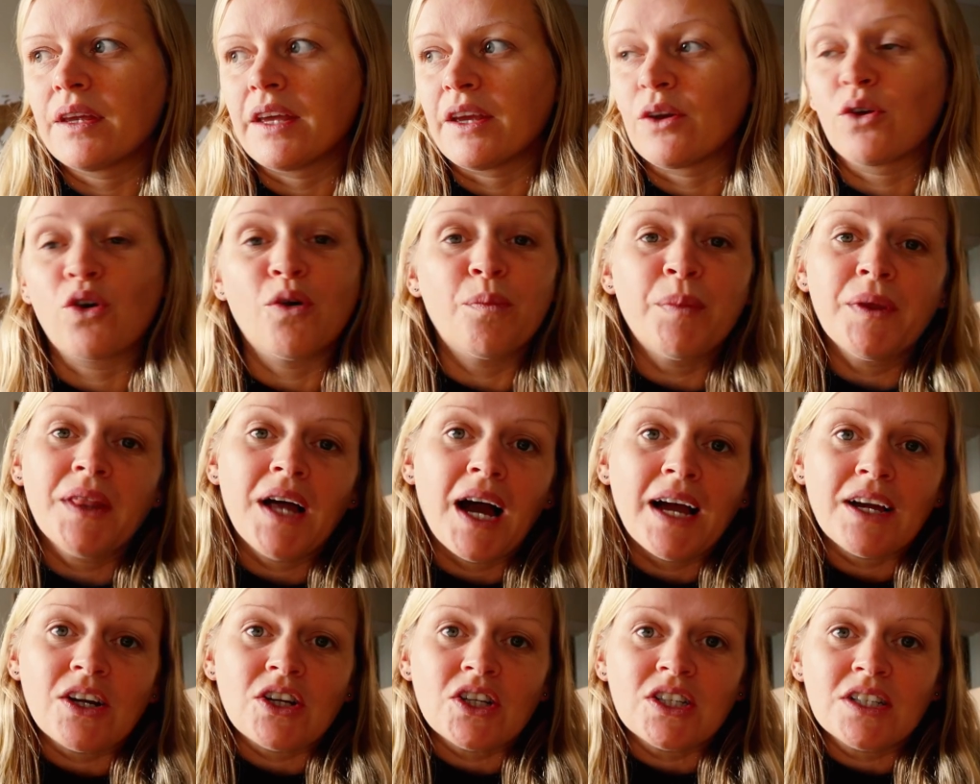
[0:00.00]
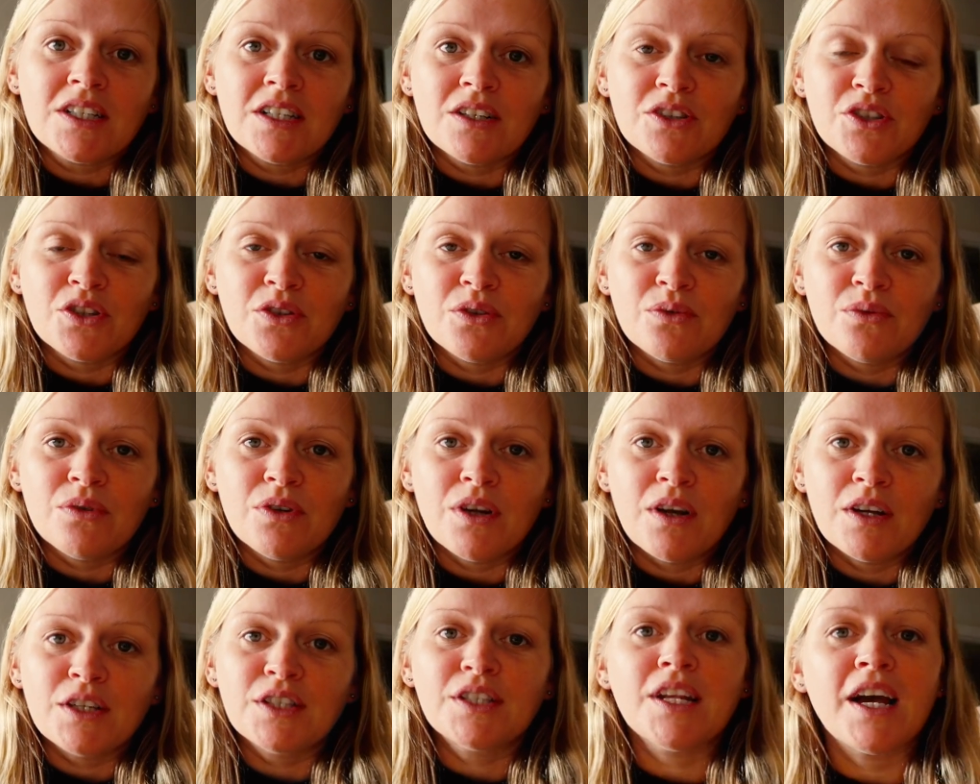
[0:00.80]
it could be that I could still do
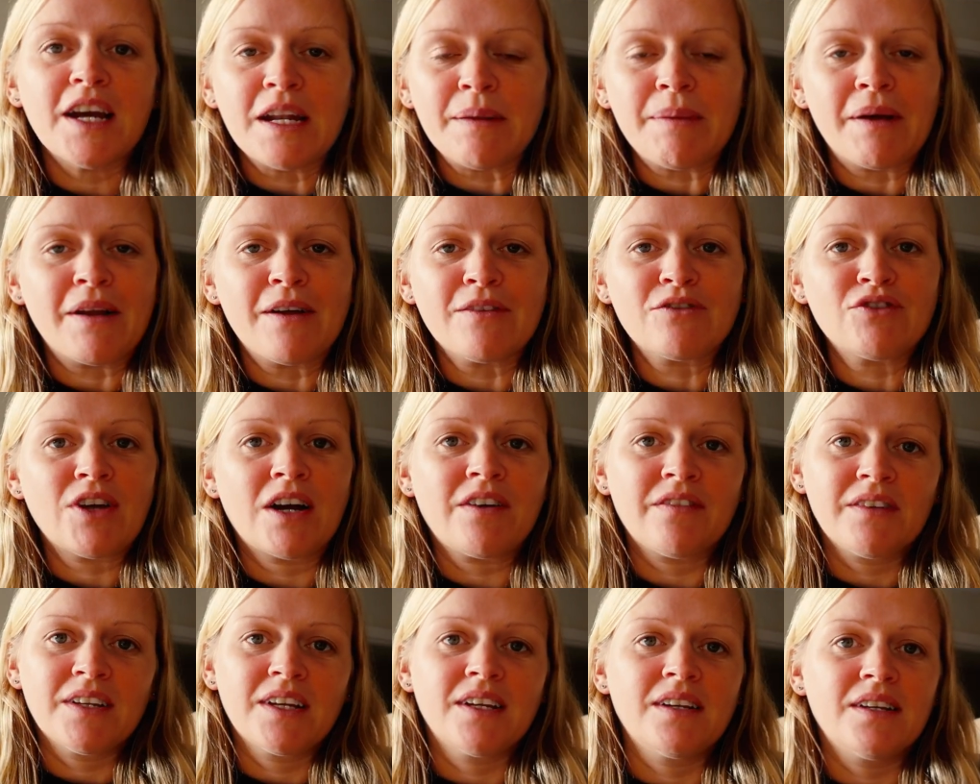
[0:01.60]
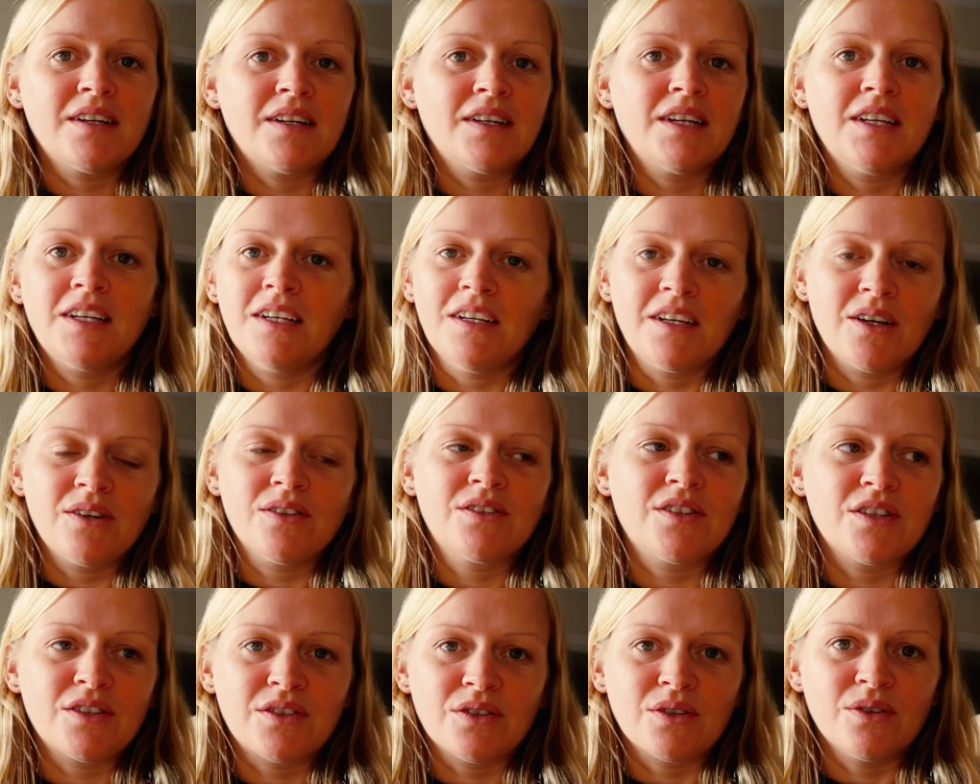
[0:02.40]
a certain amount of traveling and he
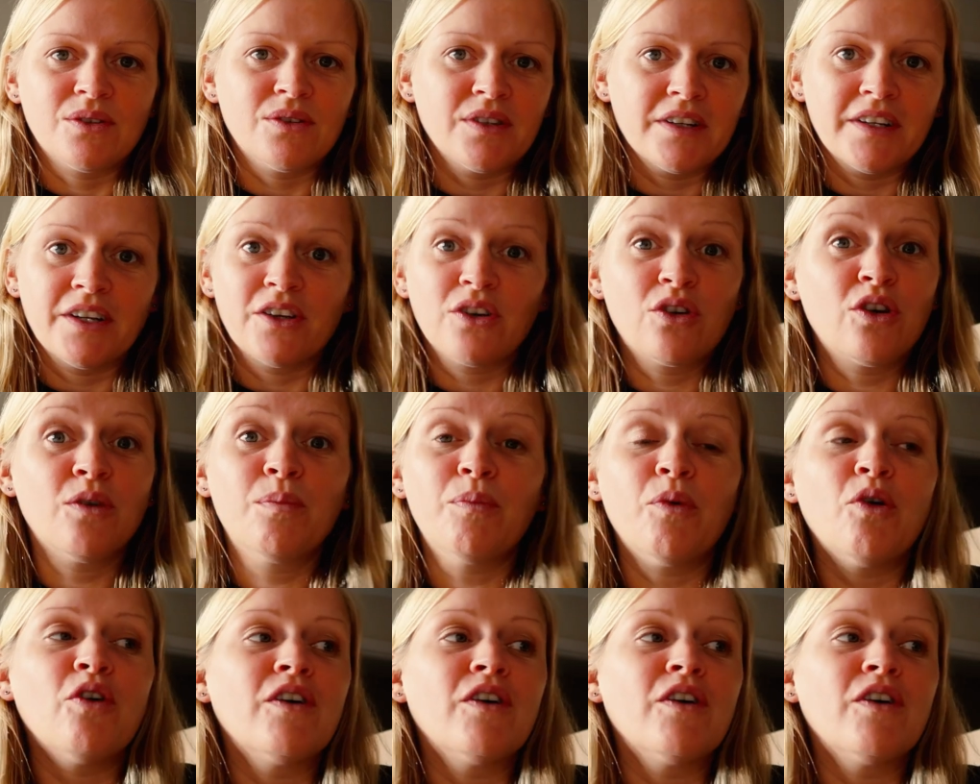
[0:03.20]
goes to school and it could